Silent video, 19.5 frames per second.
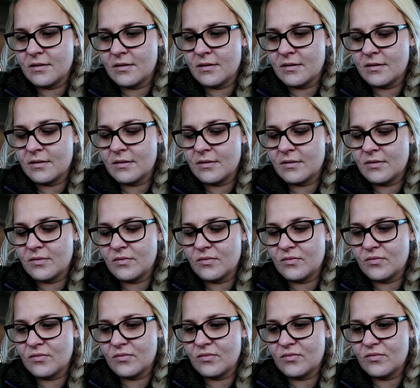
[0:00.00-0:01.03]
I guess it's mine
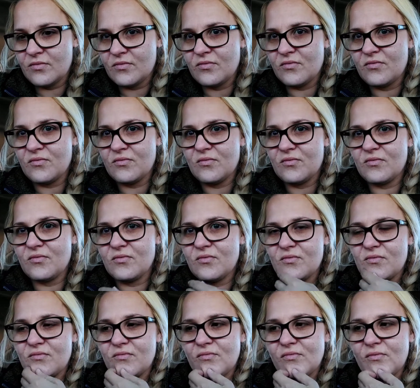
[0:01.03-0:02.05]
now.
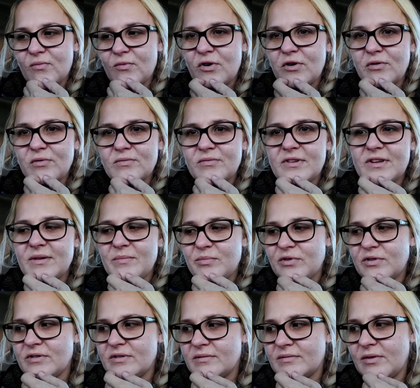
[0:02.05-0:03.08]
Well, they
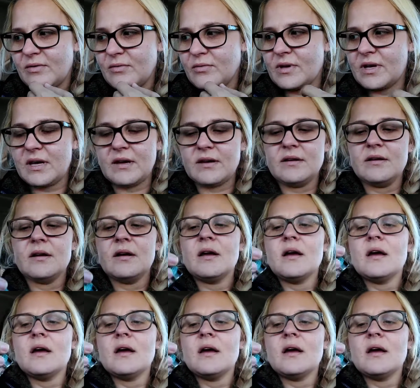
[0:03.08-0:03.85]
put it... Okay.